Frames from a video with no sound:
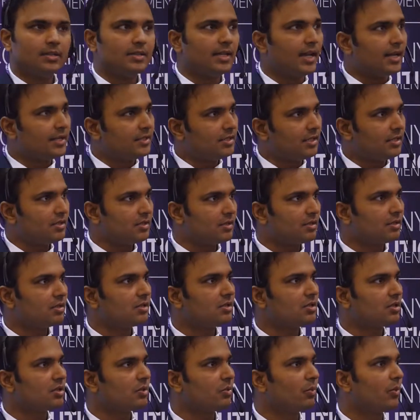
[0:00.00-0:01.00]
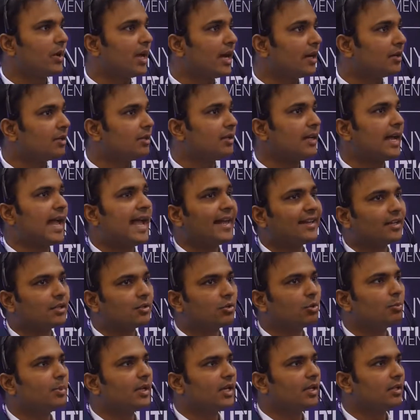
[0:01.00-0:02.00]
digesters under
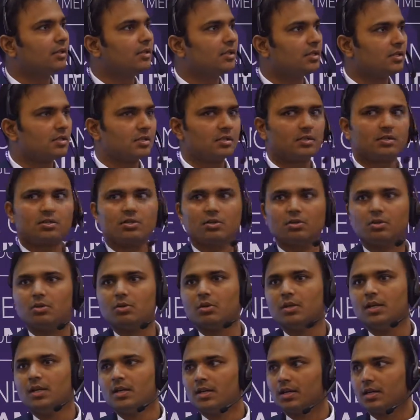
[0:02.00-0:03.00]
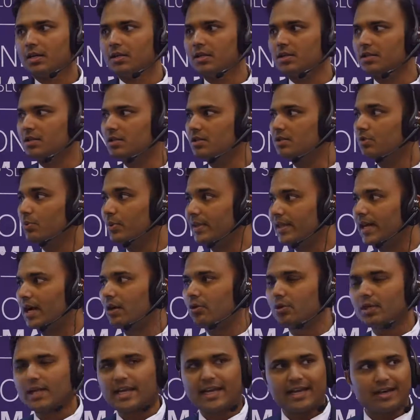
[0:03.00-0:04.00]
anaerobic conditions, so conditions
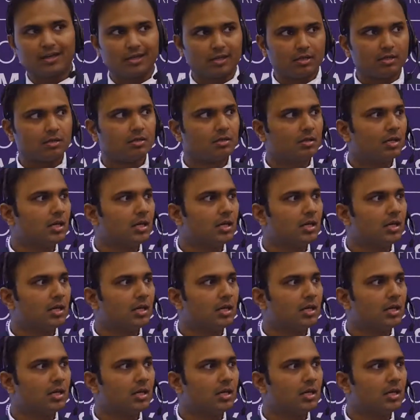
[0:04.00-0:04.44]
without air.